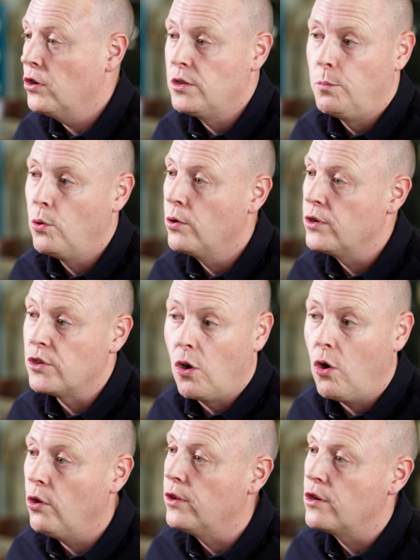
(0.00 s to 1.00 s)
our supporters
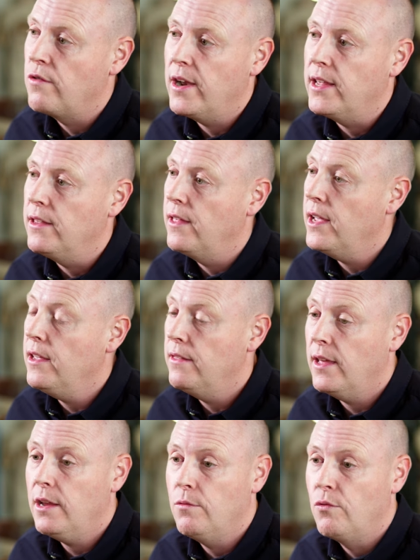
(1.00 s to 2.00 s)
all the credit.
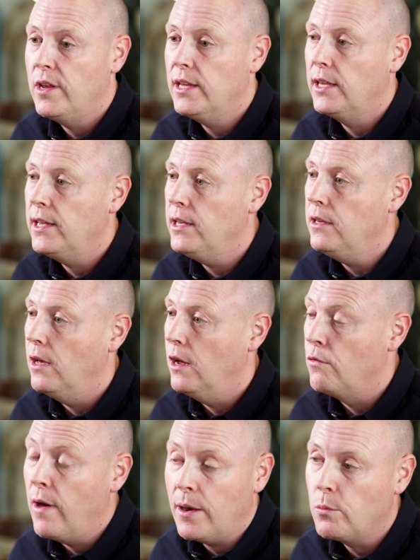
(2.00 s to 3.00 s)
They really
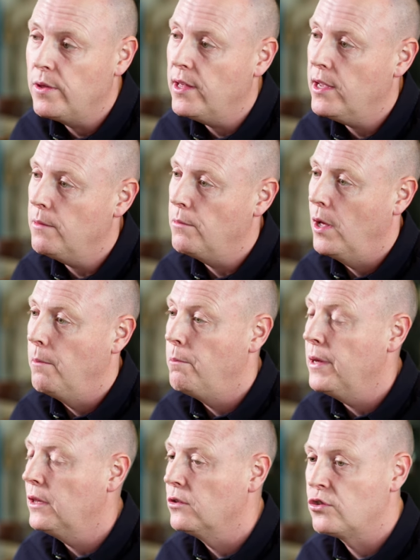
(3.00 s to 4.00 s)
ran with it and
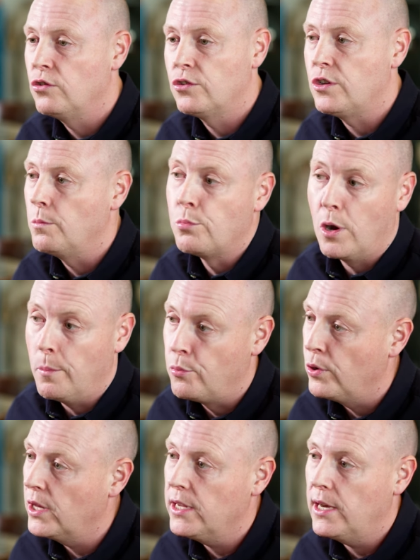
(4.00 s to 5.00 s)
built such a
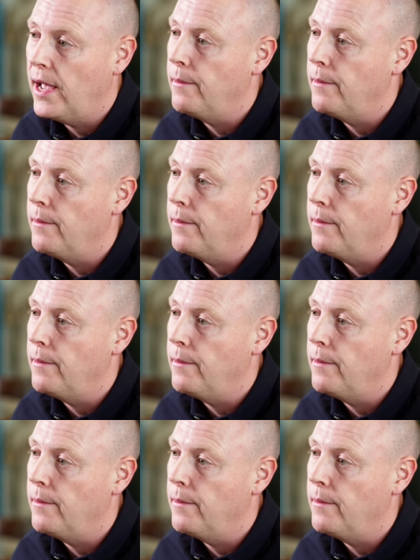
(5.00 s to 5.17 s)
brilliant